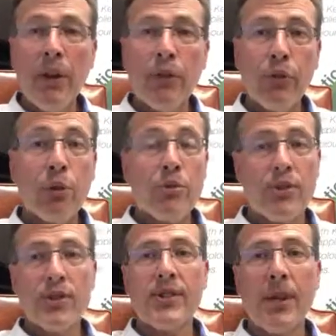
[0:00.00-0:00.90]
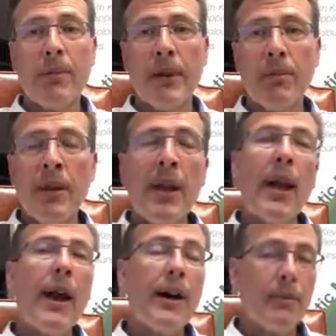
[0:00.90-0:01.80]
So just to sum it up,
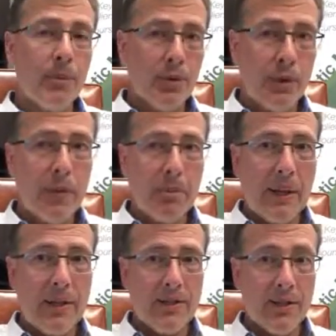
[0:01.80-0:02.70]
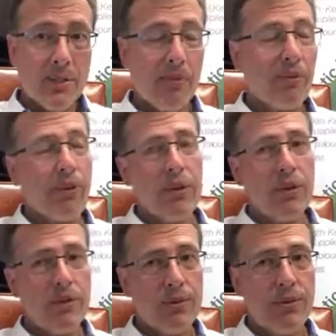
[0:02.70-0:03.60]
um, clean plastics before they
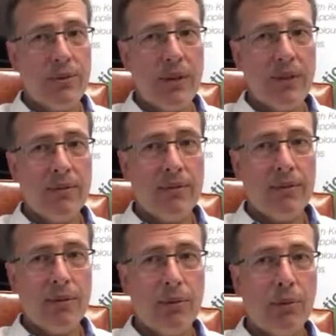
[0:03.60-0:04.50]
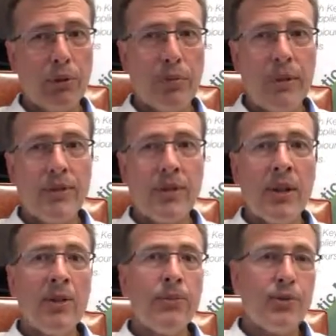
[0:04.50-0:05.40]
go to, uh, to the blue bins
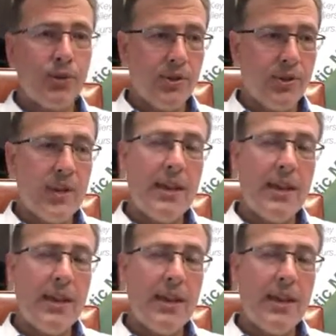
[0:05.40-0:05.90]
just to